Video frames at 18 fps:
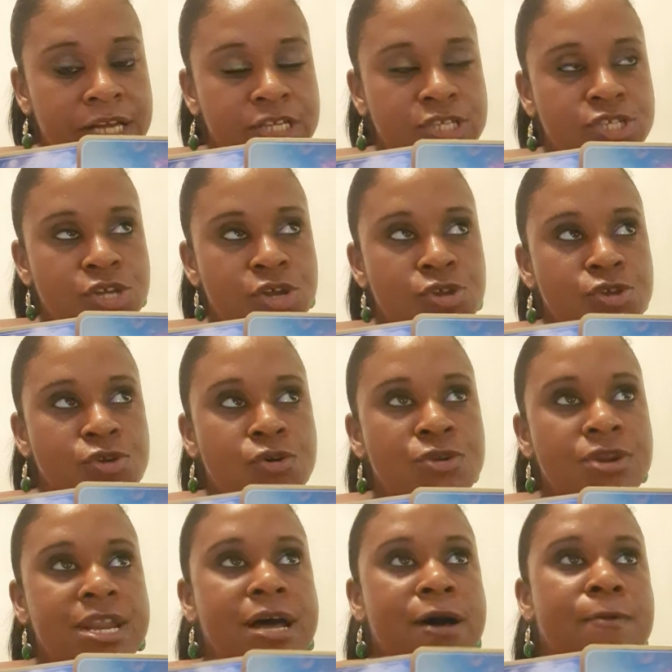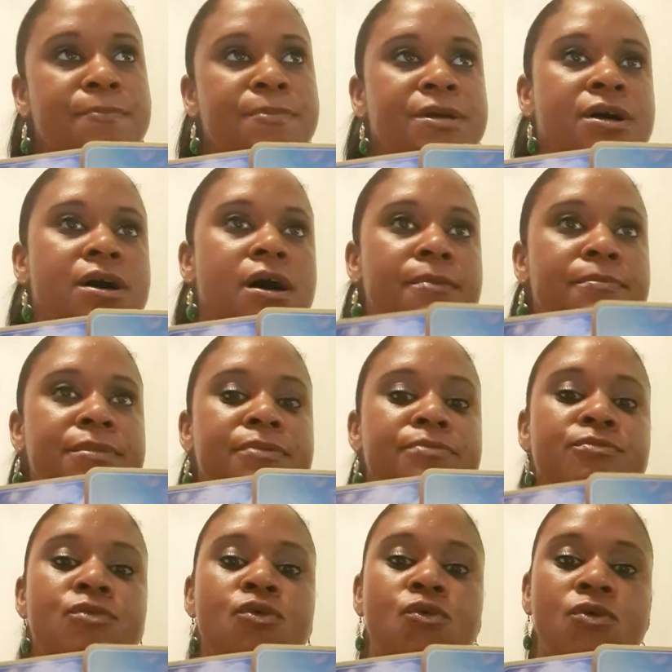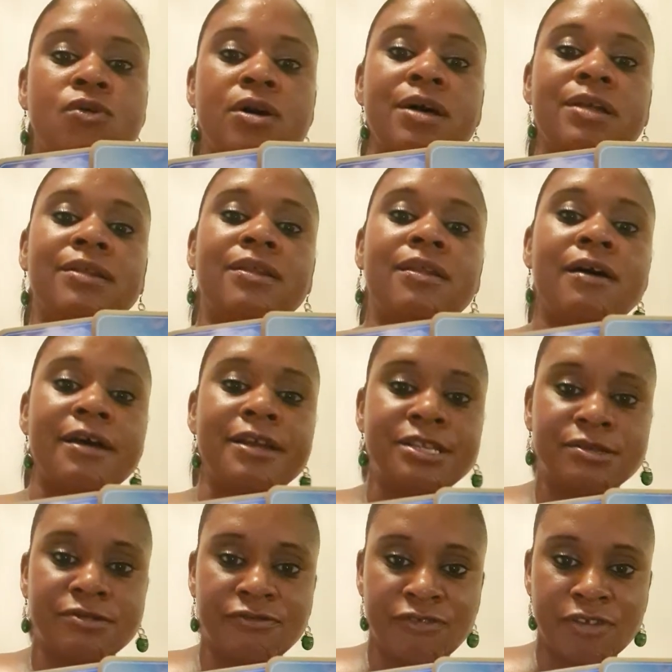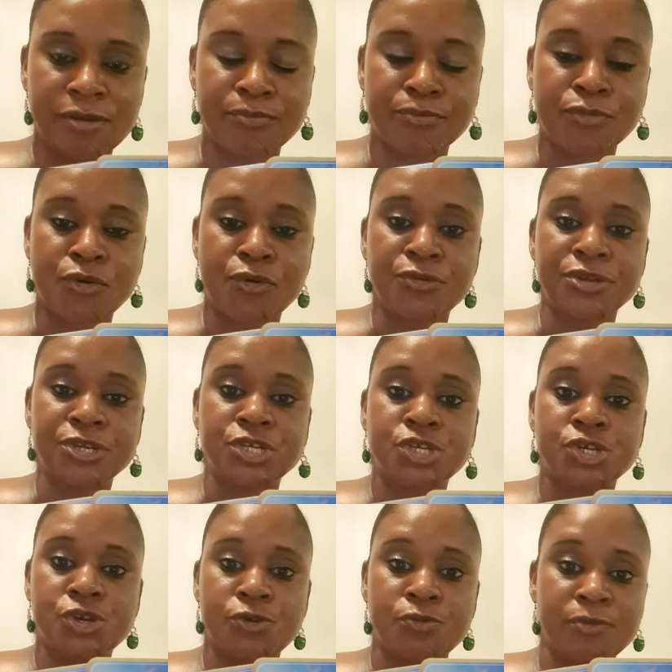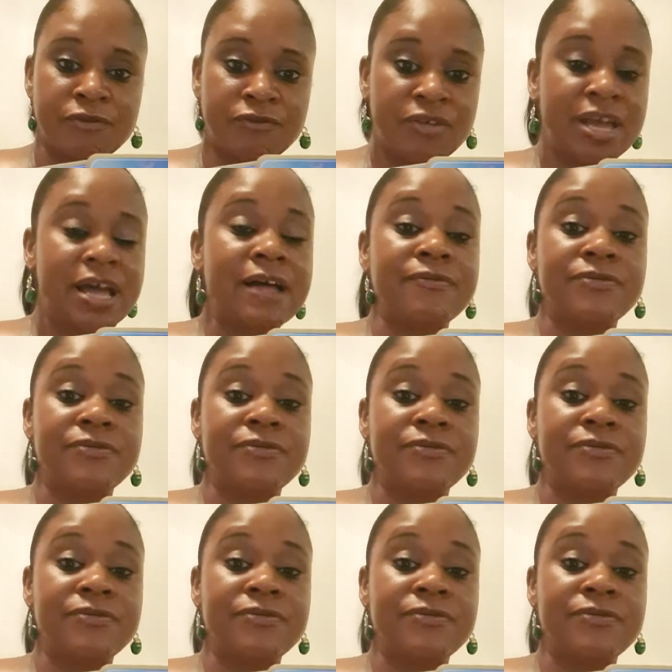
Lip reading: So you're now becoming more aligned with it, more in tune with it.